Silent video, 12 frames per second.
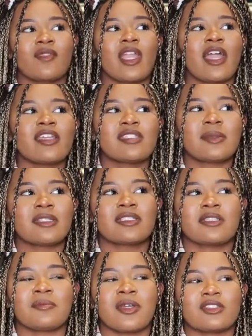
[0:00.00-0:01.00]
I
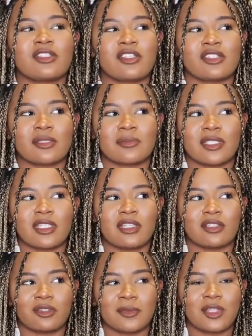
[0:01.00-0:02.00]
expected the montage to be a
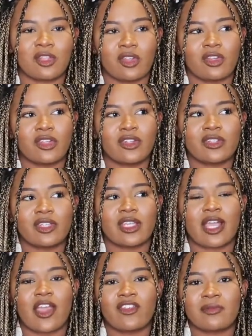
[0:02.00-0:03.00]
little bit longer.
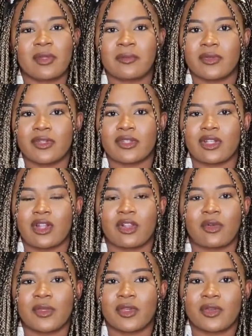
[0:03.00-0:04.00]
Like I remembered
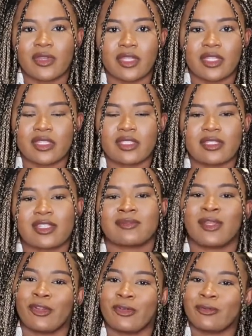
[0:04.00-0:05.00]
Chloe Hogan's, that's
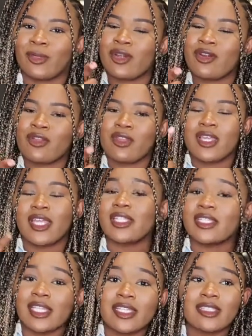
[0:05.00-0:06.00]
my girl,
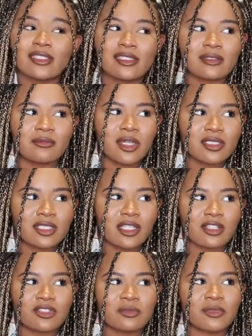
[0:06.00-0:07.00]
and Lane's
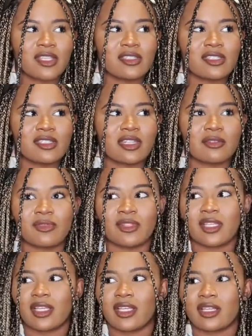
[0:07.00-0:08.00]
montage from last season. I felt
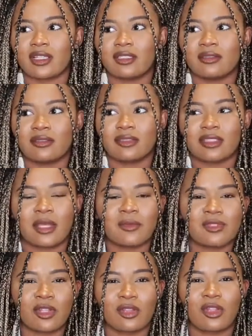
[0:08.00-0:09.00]
like that
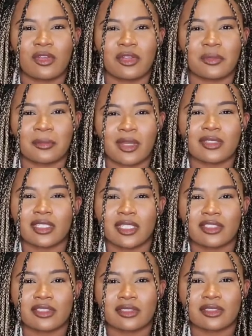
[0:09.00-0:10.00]
was a longer
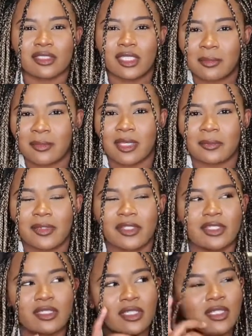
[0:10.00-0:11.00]
montage, in my
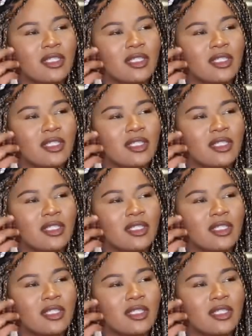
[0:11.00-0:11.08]
opinion.